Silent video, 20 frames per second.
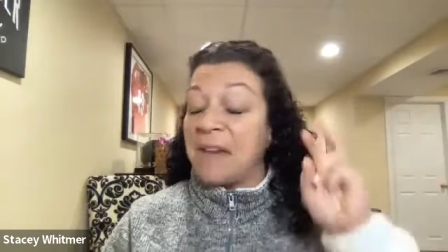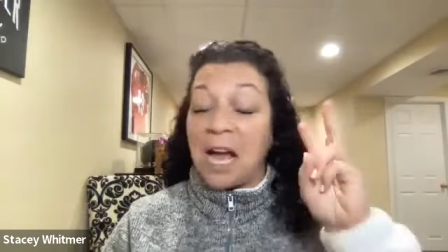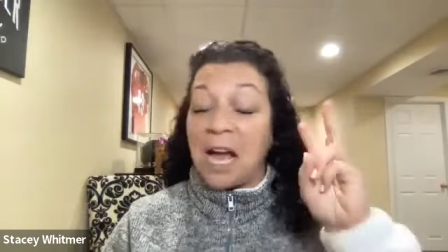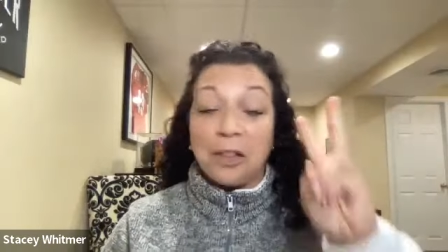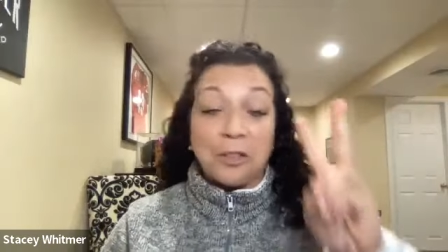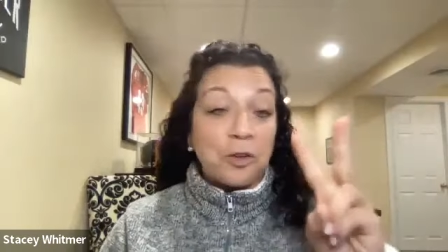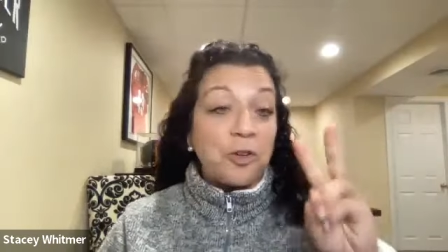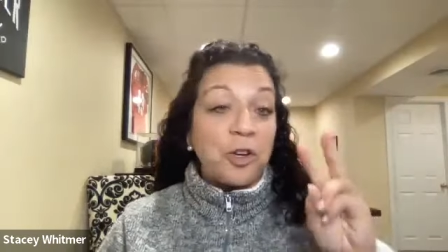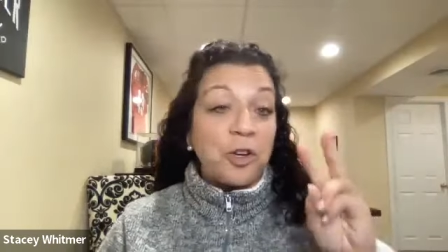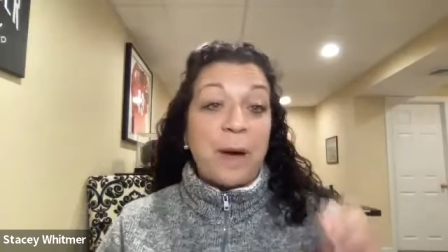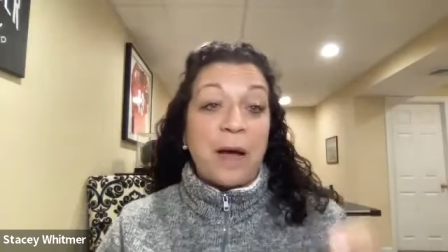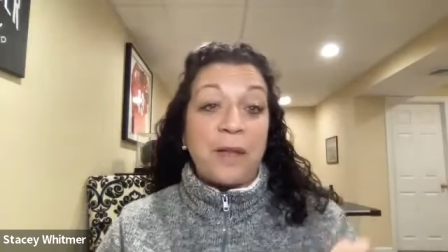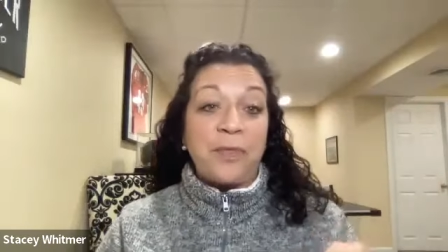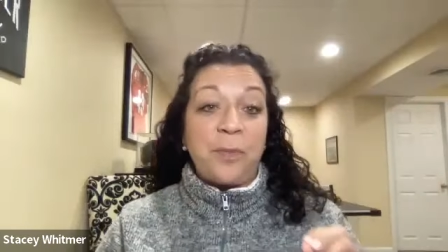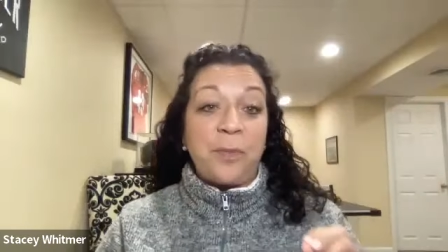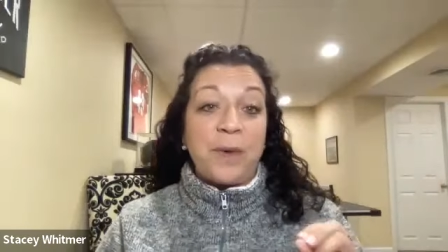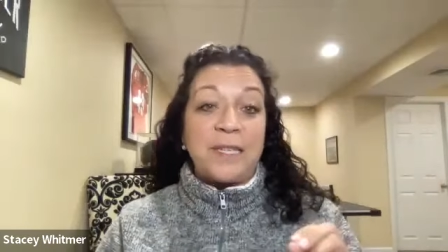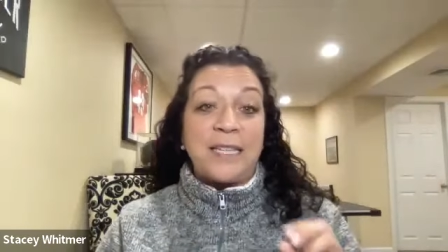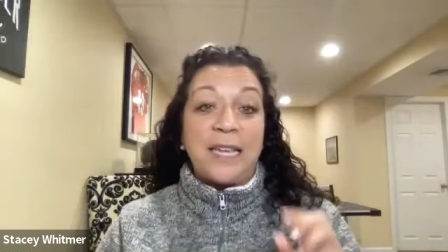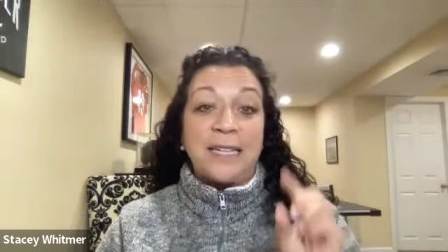I learned about
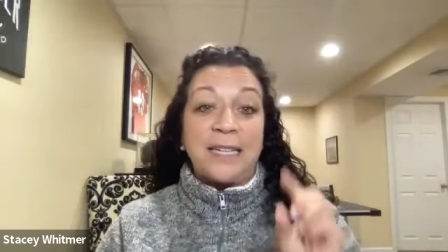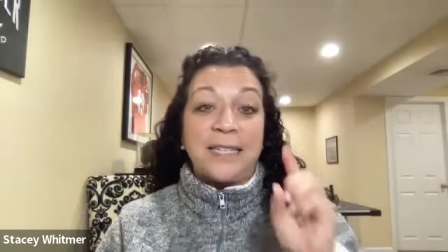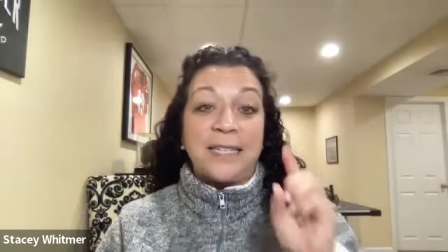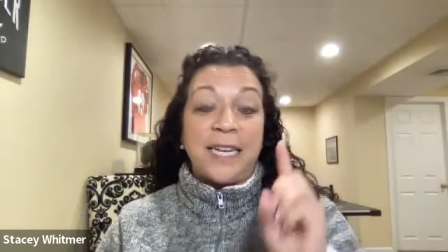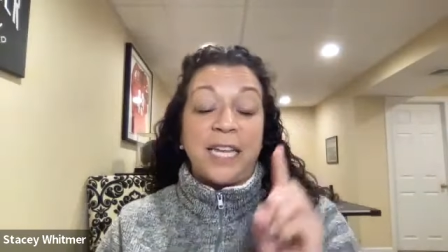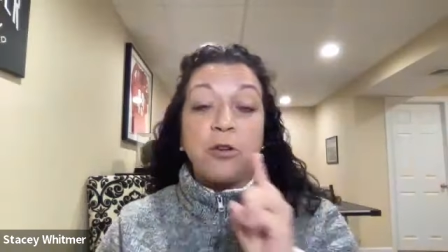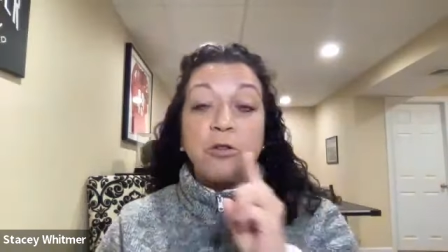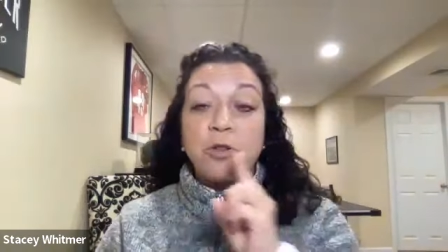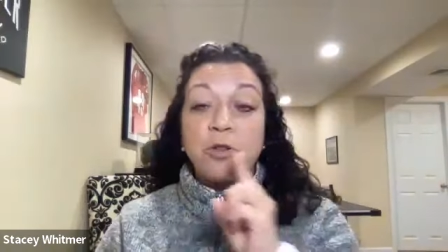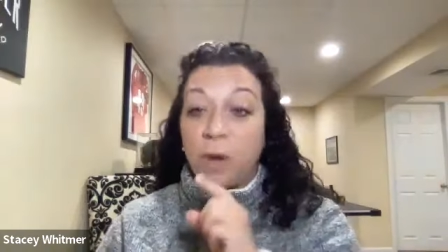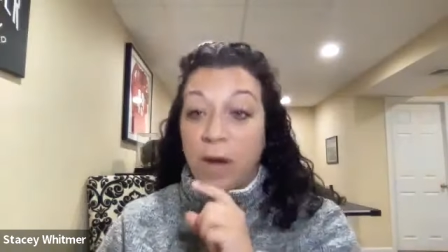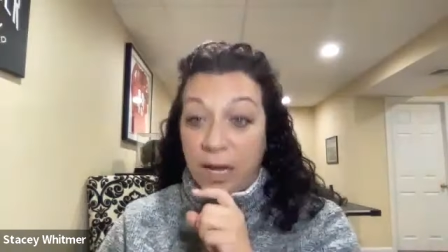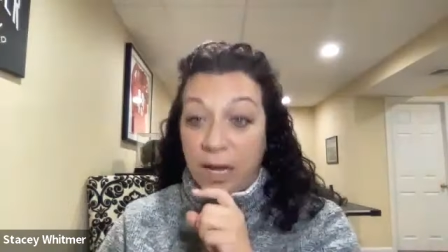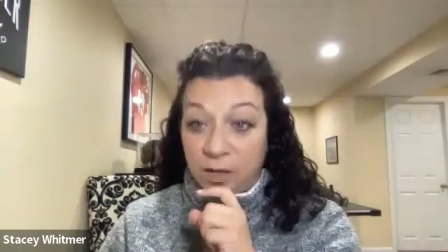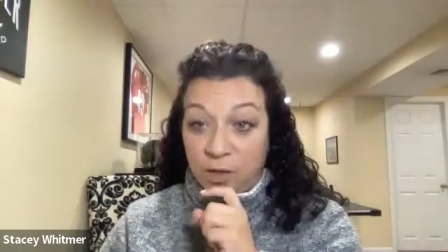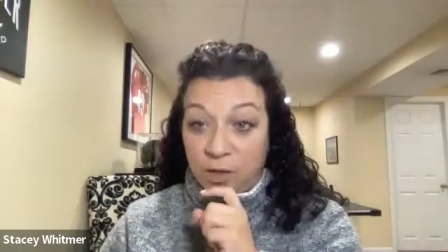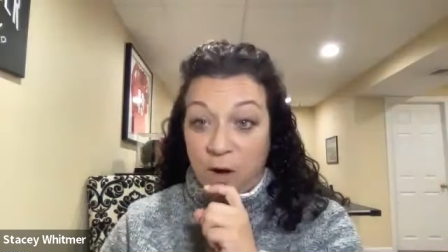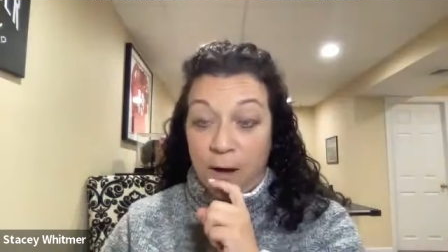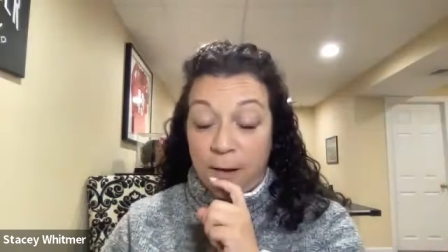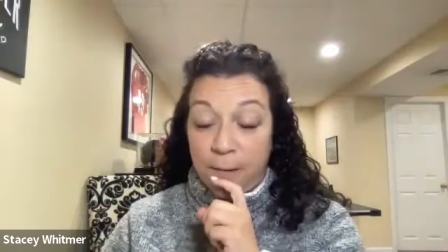the business and here's what I
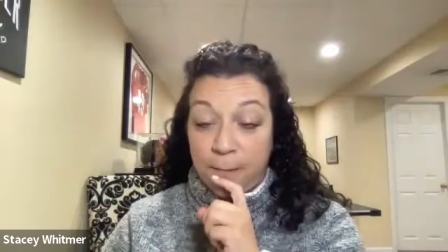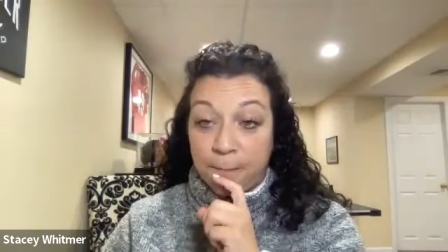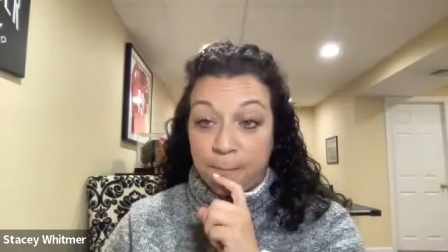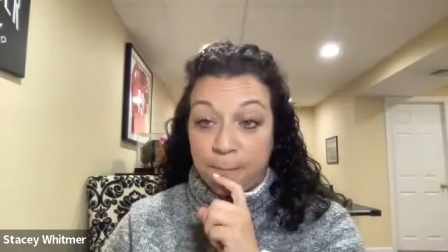saw.